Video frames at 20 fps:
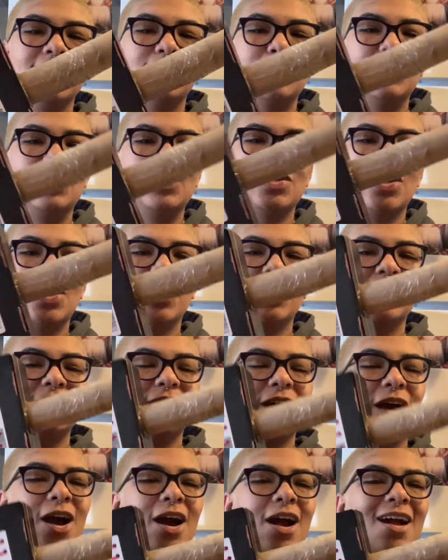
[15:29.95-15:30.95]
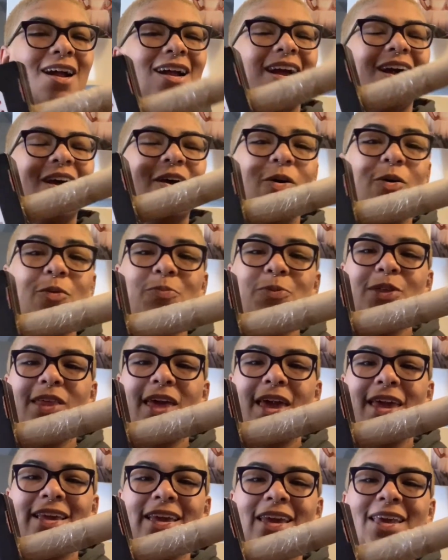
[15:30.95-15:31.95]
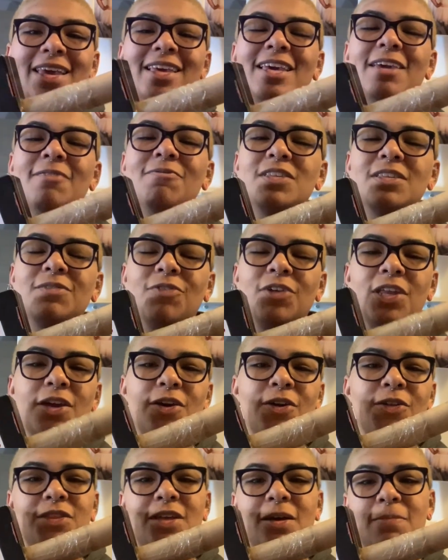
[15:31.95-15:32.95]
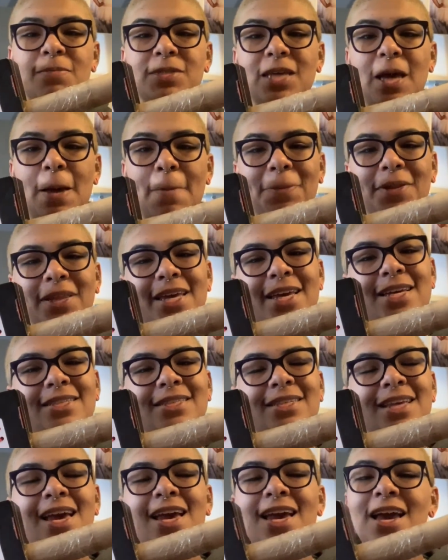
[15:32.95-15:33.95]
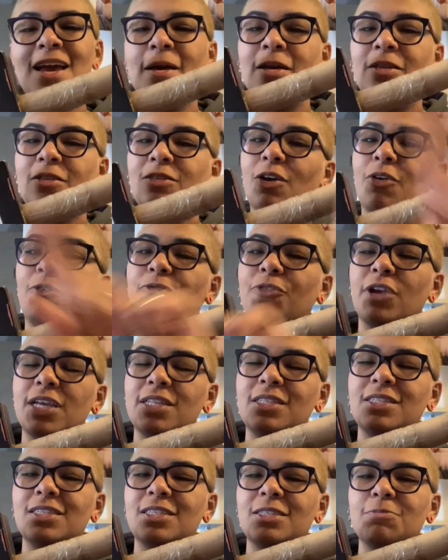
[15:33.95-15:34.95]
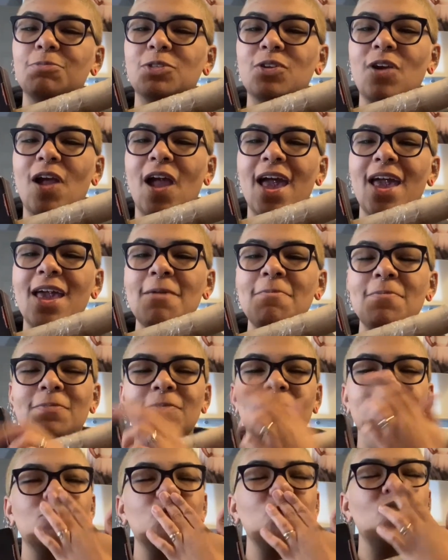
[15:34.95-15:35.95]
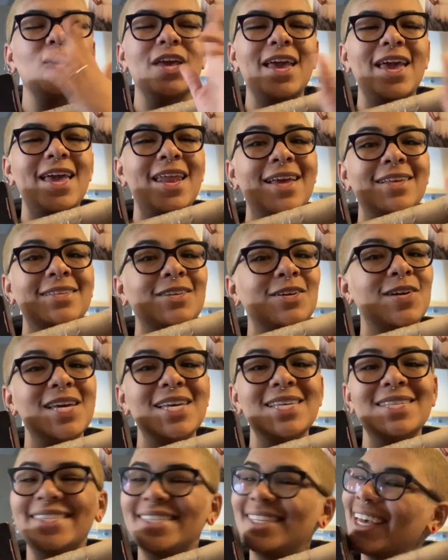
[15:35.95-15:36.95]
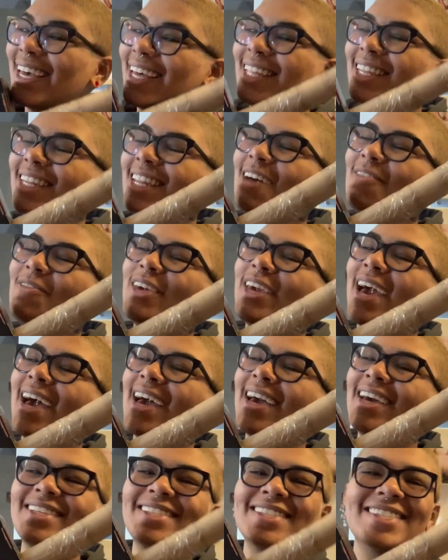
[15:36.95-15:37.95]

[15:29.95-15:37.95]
This is our guitar. Hope you like it. Give this video a thumbs up, please. Don't forget to subscribe. And as always, love you guys.